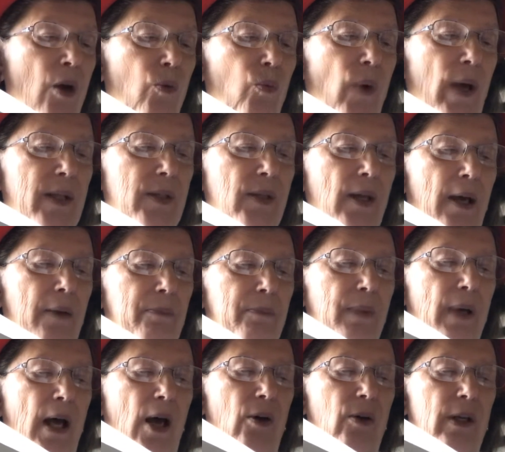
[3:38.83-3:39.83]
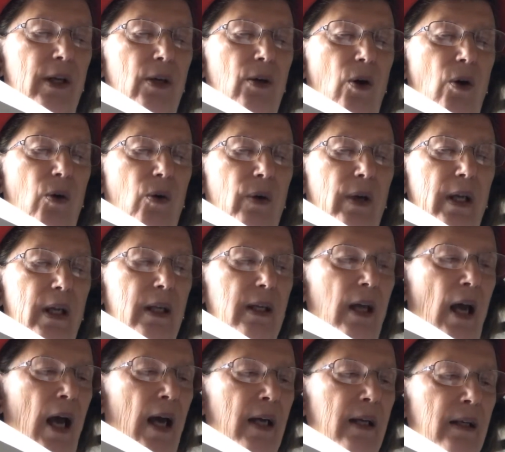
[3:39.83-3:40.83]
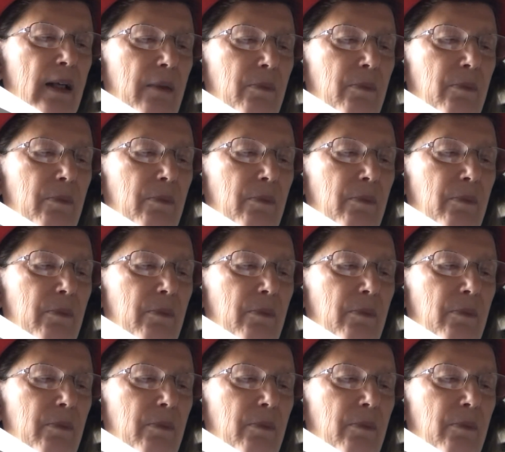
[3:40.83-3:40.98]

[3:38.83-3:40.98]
What's up? How'd it go? He yawned